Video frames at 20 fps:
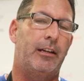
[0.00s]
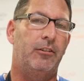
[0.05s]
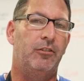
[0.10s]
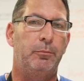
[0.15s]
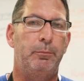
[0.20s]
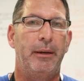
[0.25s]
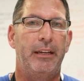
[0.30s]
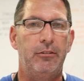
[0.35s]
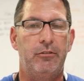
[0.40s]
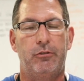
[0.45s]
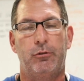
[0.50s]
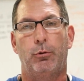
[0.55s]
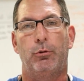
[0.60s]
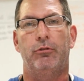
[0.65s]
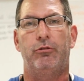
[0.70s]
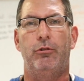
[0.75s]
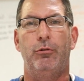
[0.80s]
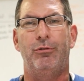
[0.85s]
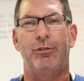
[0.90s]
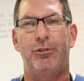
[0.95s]
that his bin store
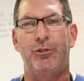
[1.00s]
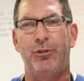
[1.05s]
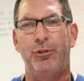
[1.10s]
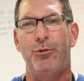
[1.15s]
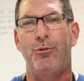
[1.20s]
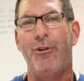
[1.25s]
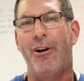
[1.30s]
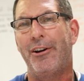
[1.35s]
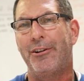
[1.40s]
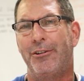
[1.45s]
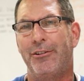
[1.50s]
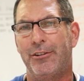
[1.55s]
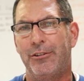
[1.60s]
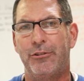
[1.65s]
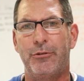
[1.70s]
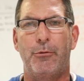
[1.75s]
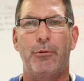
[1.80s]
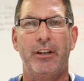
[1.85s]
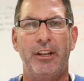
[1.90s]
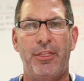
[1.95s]
is doing two hundred
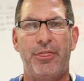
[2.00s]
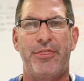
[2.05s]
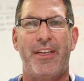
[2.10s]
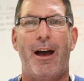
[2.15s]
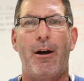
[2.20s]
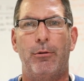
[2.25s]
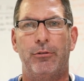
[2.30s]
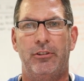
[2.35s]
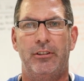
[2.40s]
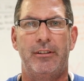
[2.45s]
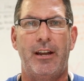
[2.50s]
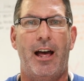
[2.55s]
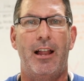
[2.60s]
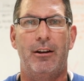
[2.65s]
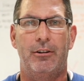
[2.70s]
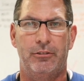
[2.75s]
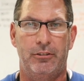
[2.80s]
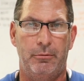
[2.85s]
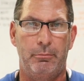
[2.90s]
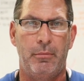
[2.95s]
twenty thousand
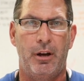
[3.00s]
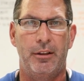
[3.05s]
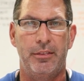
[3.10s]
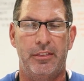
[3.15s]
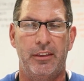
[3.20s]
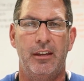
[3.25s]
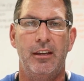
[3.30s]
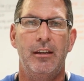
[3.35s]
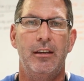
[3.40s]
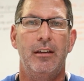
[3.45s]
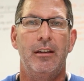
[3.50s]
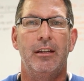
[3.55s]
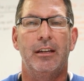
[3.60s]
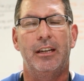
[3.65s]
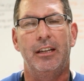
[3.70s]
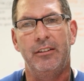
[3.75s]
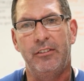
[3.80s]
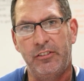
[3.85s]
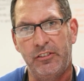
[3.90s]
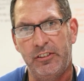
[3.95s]
dollars a month
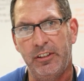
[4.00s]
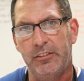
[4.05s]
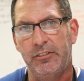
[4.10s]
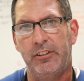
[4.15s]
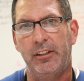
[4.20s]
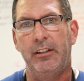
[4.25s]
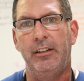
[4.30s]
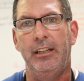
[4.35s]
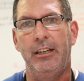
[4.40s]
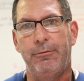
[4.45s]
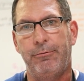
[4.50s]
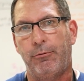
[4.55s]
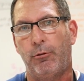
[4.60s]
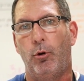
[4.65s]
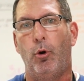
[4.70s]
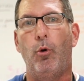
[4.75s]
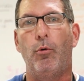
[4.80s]
consistently for